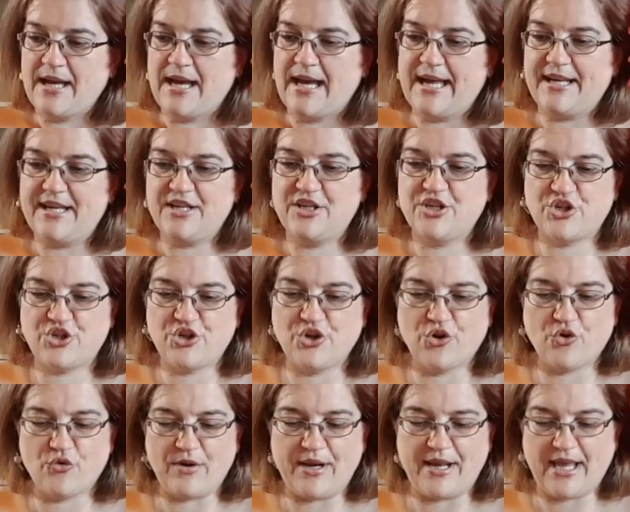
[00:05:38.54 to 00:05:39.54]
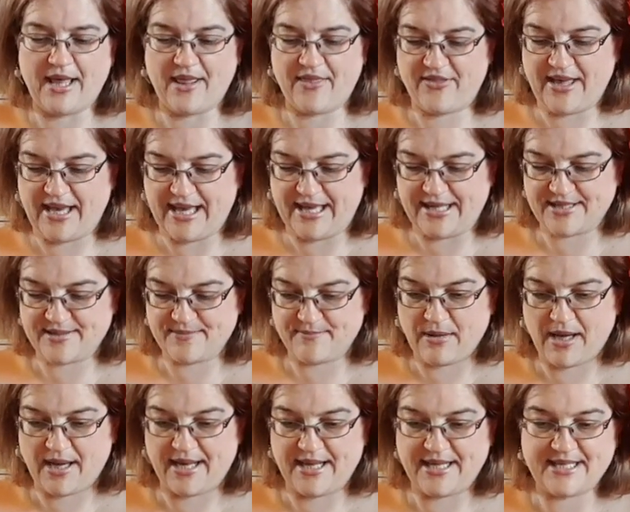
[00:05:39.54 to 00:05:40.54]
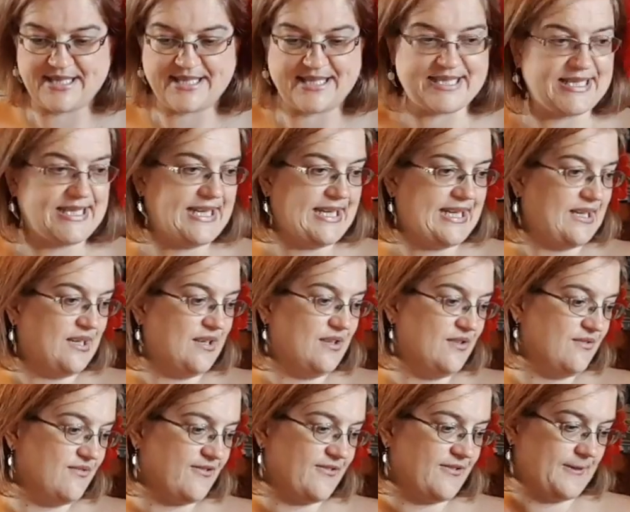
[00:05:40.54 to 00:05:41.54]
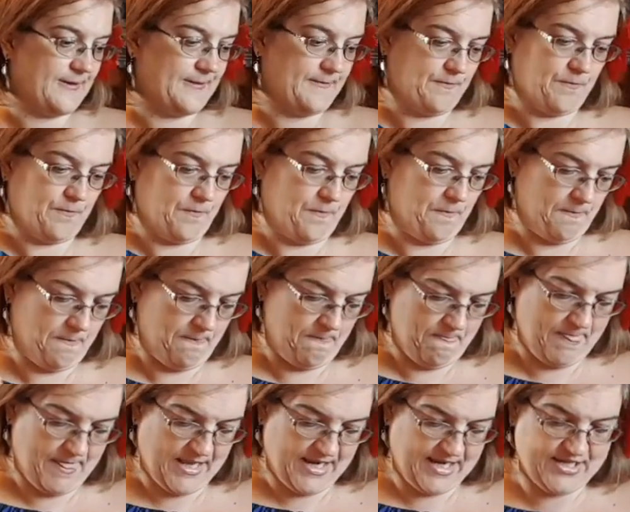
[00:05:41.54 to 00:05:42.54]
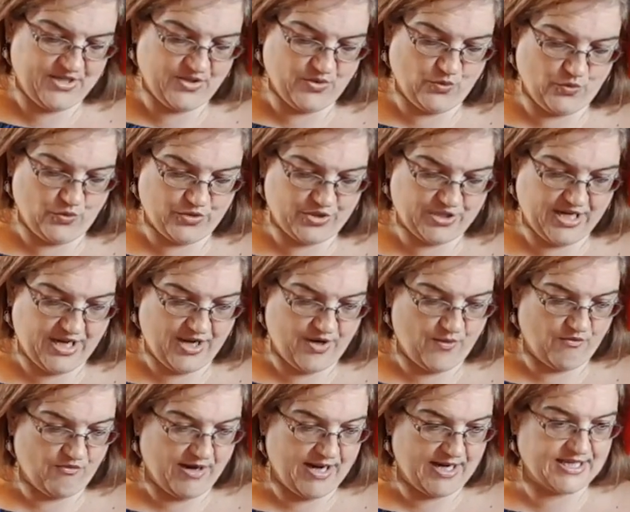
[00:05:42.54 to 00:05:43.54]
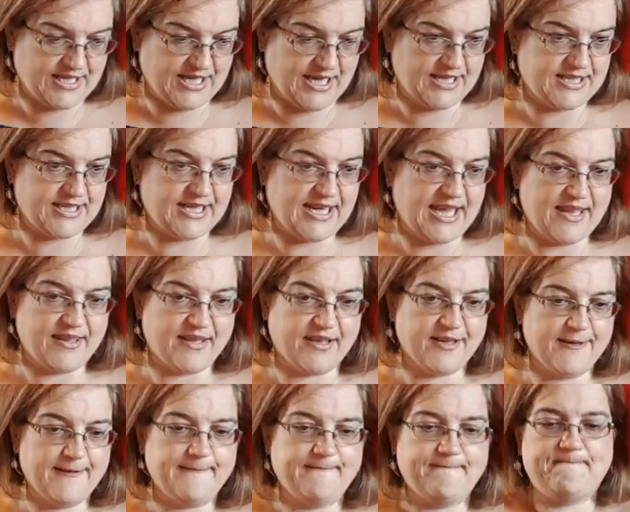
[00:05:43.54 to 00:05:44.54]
and ensuring that my sleeve is also right sides together.